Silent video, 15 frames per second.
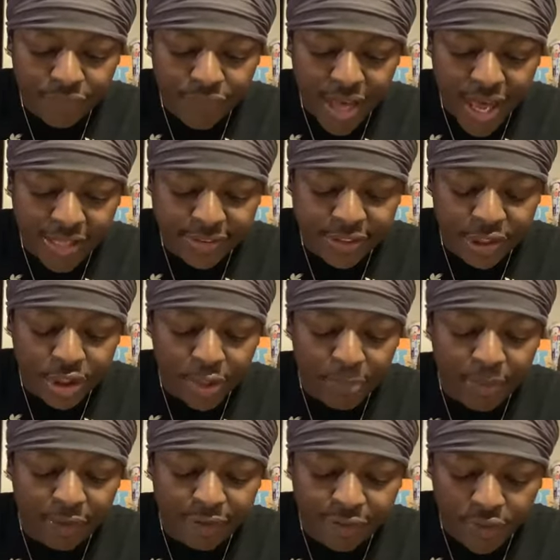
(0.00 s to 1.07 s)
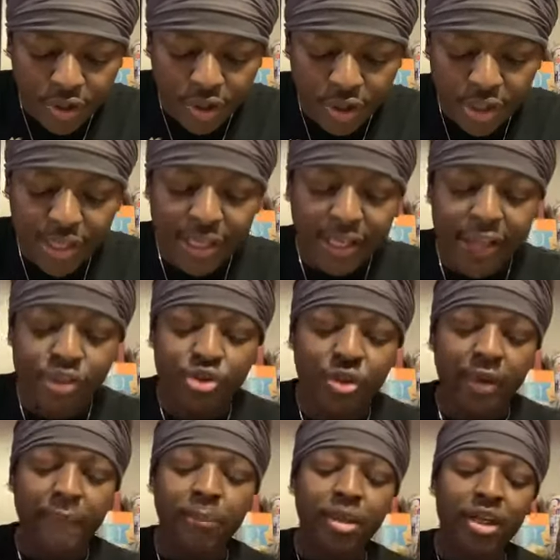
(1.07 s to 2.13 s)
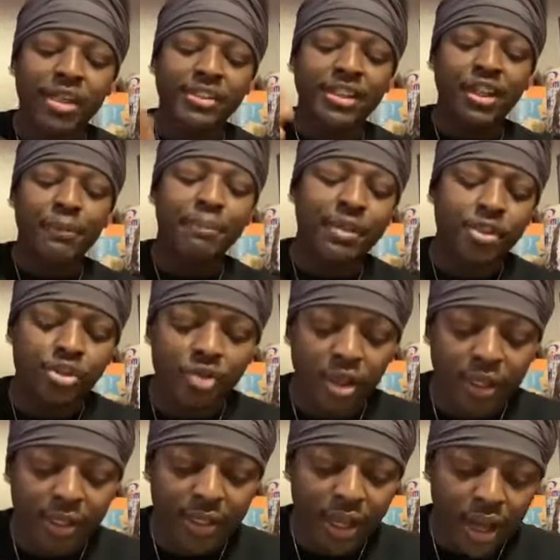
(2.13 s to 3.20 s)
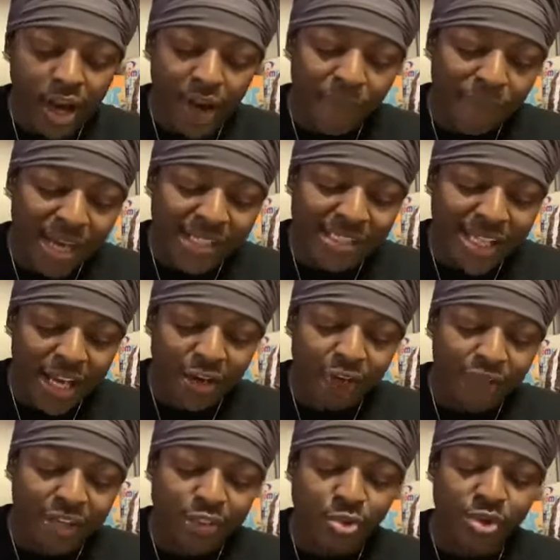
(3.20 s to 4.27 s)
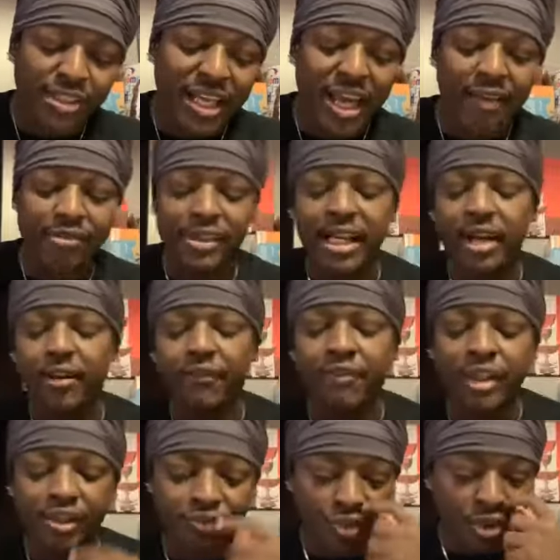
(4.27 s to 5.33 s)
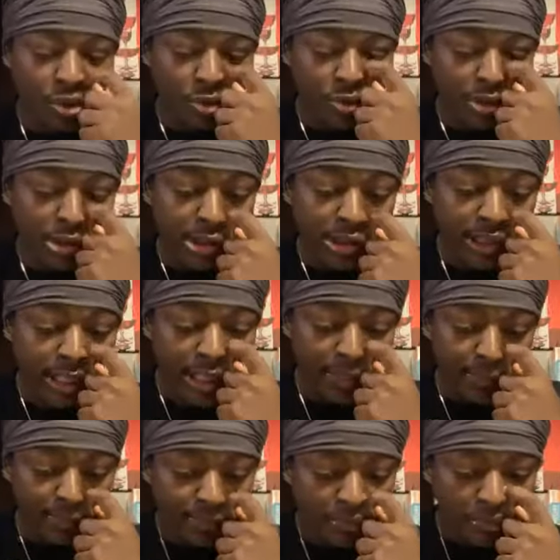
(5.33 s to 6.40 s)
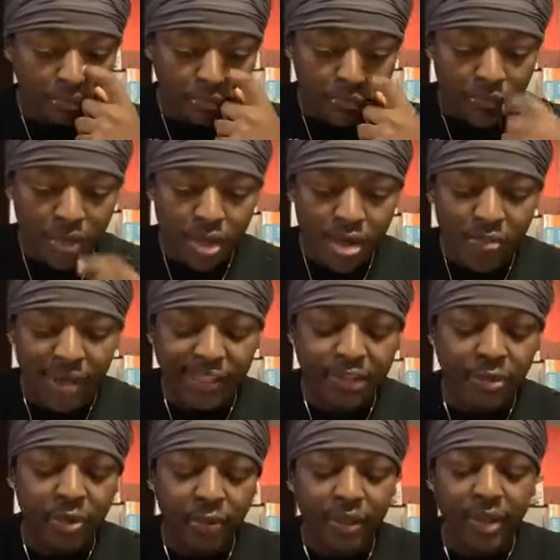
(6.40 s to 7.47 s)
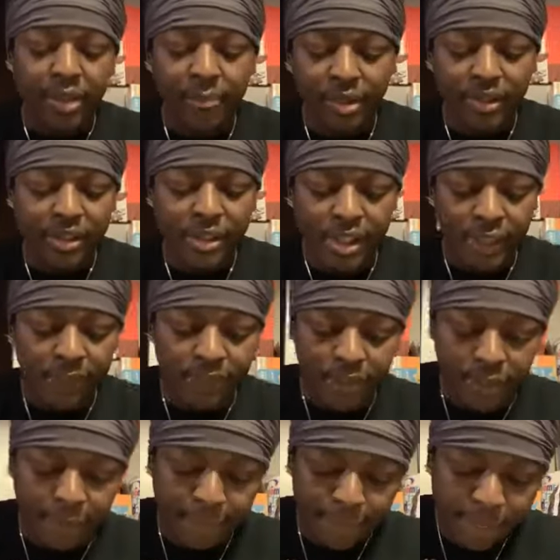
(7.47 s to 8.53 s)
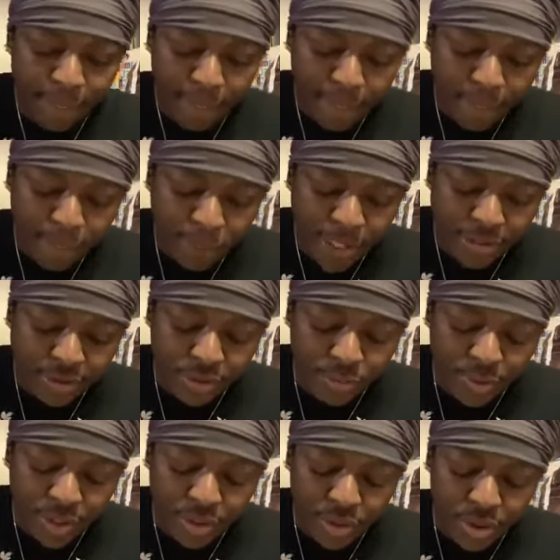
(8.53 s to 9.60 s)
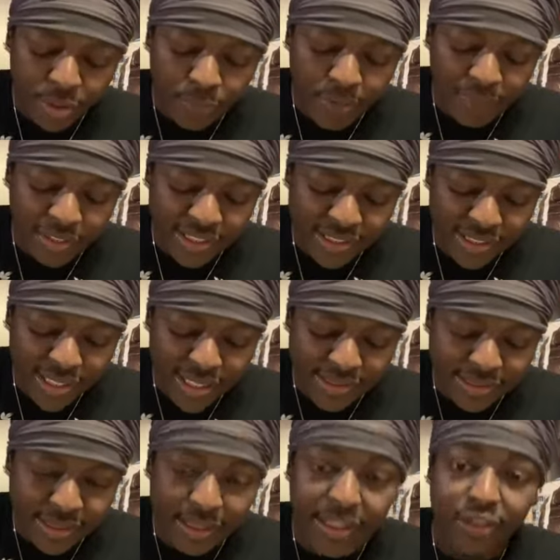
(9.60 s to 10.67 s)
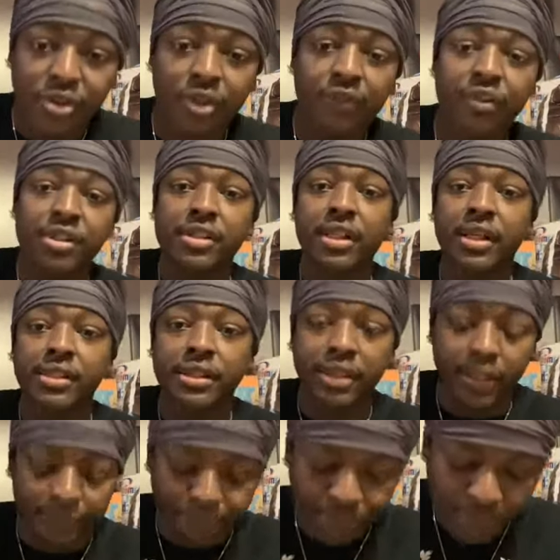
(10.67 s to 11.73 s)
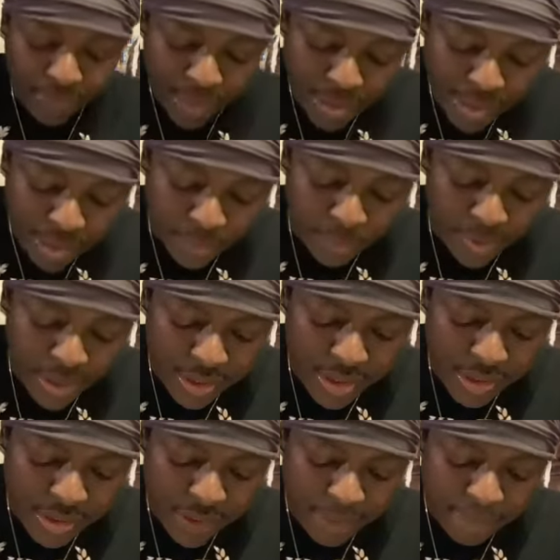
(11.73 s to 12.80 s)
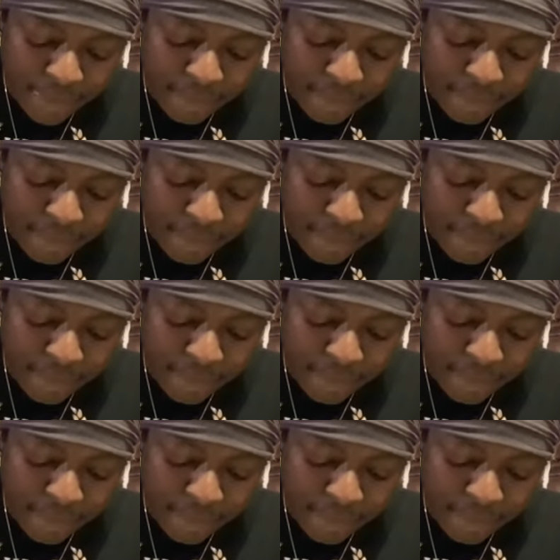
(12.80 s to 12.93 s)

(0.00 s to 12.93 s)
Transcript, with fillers: fat till you be full, and drink blood till you be drunken of my sacrifice, which I have sacrificed for you. You see that? Right? So we're reading about the same thing. Right? So reading on in Revelation 19, let's go to verse 19. And it reads,